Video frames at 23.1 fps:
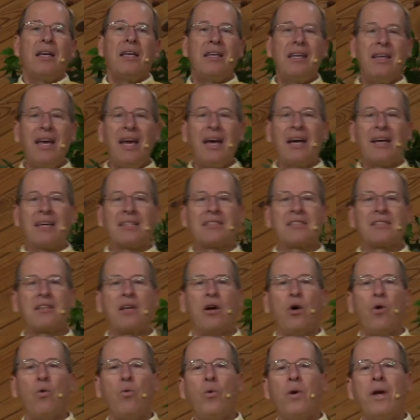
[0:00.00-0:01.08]
yes,
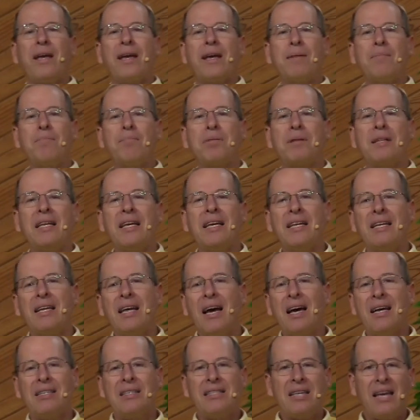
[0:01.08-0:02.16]
we complete
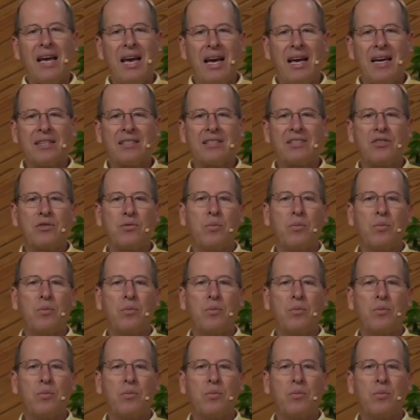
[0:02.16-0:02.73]
a test,